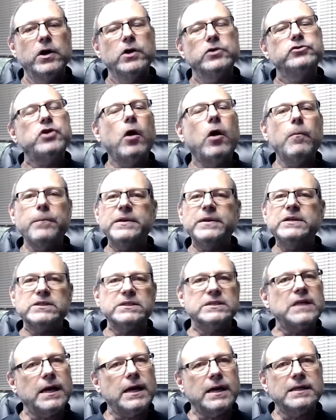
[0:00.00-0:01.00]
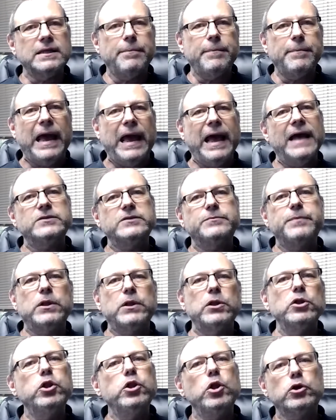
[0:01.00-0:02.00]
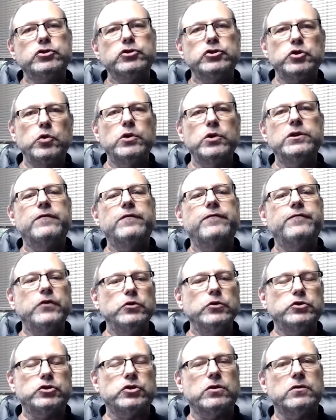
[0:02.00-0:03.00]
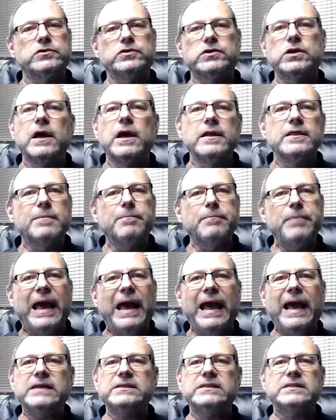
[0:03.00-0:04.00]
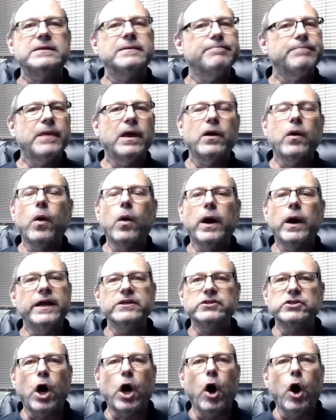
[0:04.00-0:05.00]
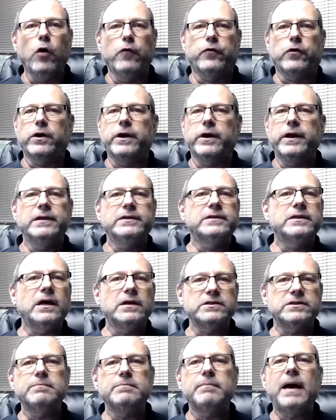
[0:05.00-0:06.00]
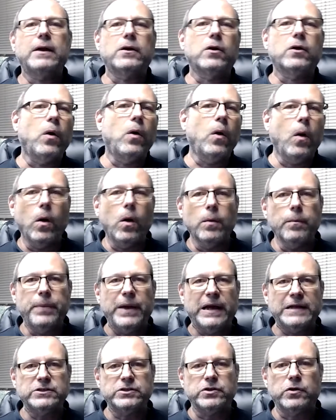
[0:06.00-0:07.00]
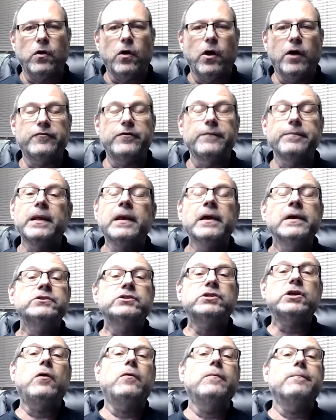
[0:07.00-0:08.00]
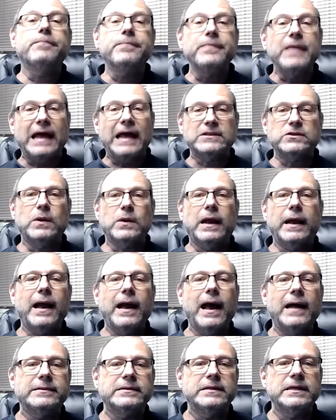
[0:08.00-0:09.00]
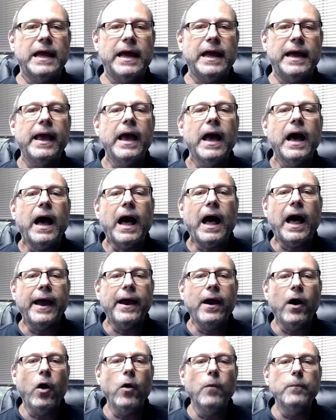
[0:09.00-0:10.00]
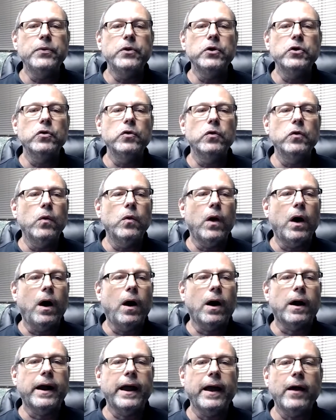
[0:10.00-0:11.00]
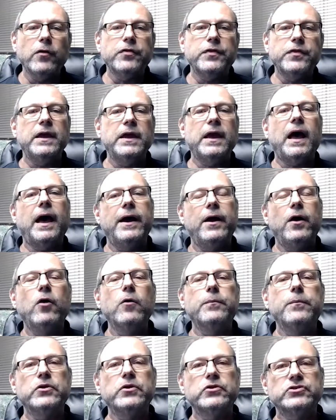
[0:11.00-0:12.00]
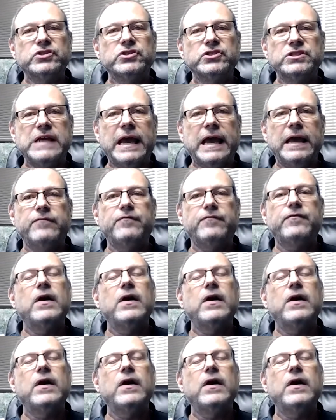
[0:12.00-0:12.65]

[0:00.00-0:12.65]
Don't be stuck in the past, but look toward the future, because the past is over. It doesn't matter. All bets are off. So that's what I got today. I hope you are healthy. I hope you're safe.